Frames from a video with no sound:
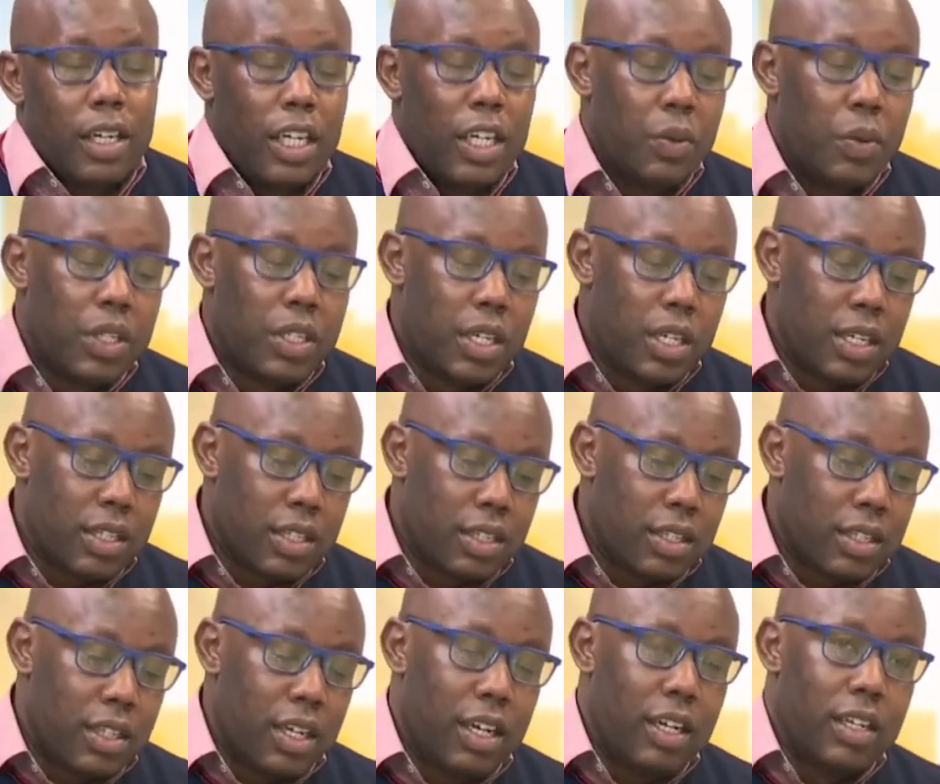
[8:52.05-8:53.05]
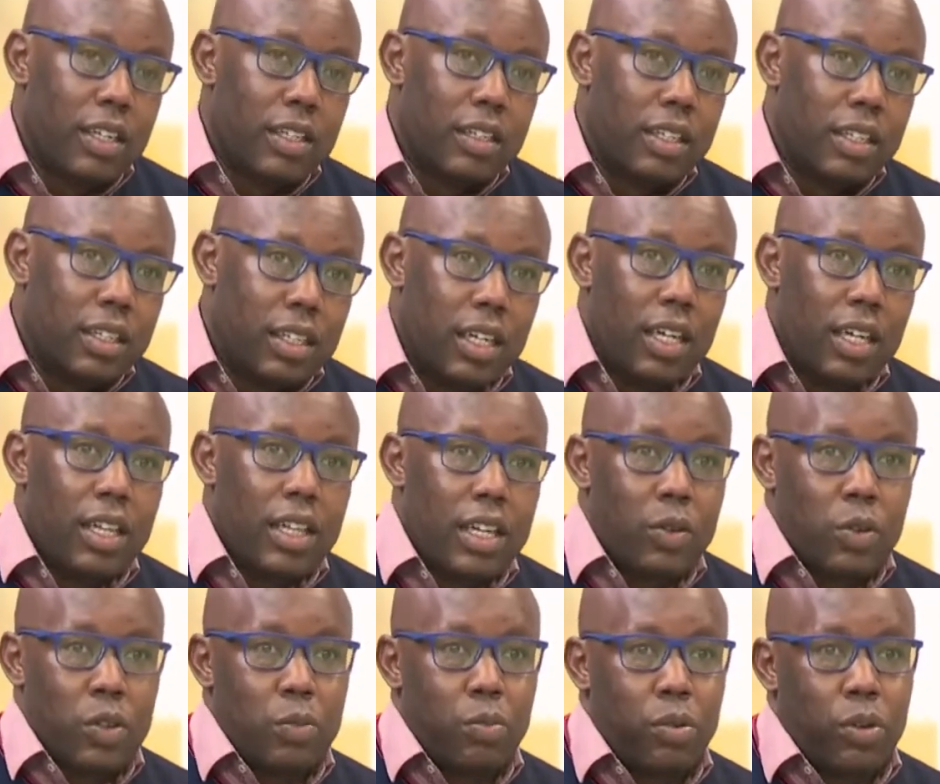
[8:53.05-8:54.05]
in which case then the deal
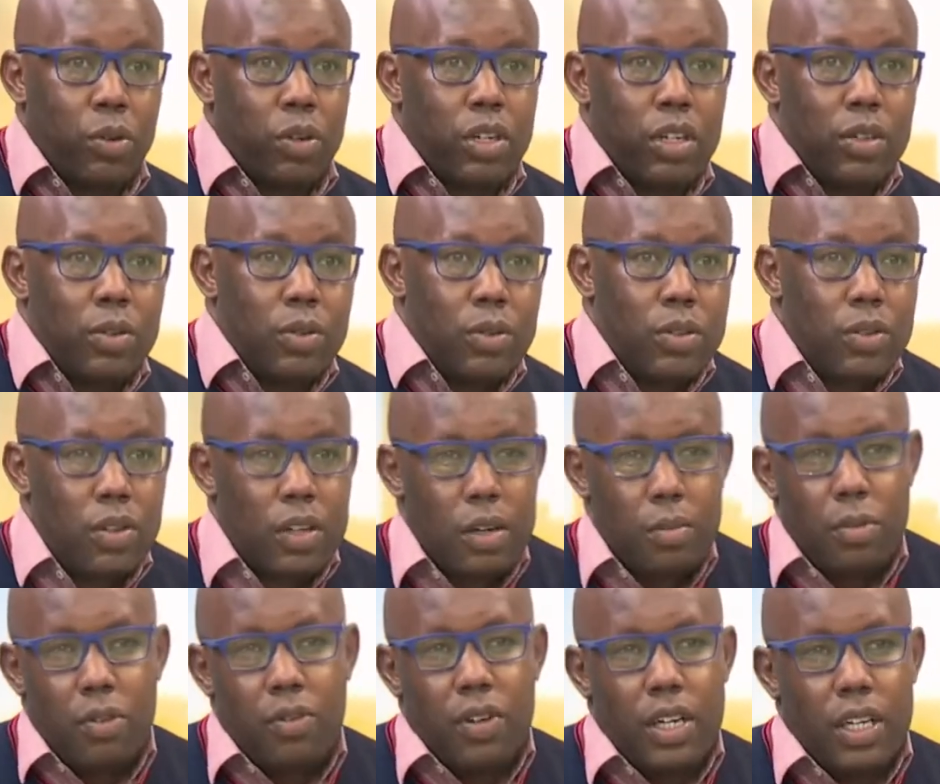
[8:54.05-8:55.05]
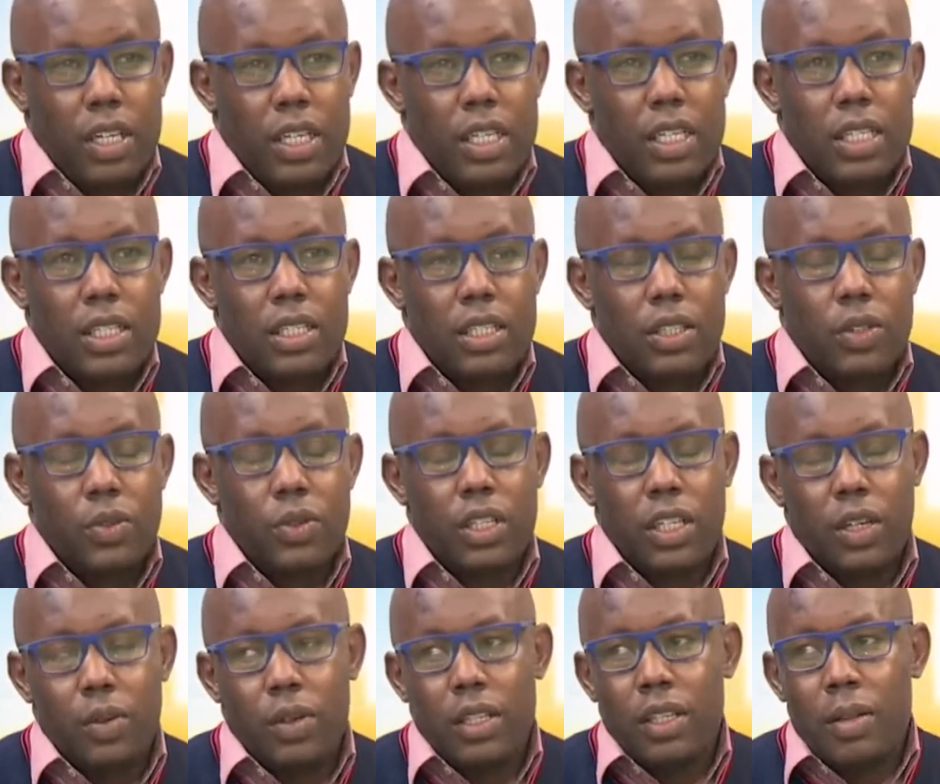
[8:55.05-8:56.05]
that was brokered was going to be very easy to
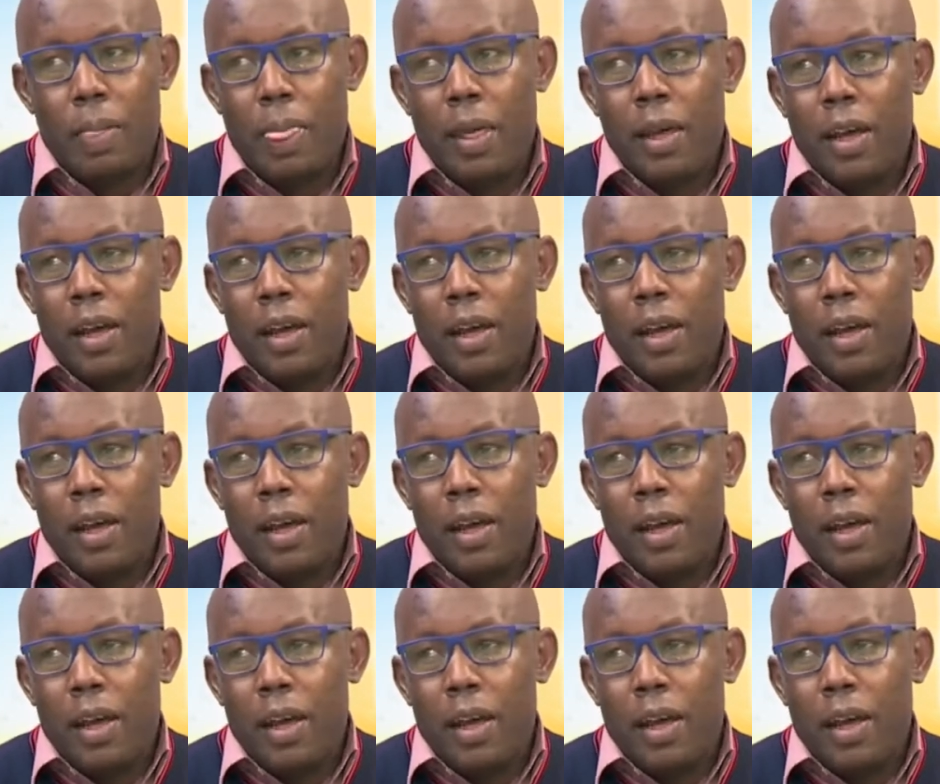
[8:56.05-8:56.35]
deal with.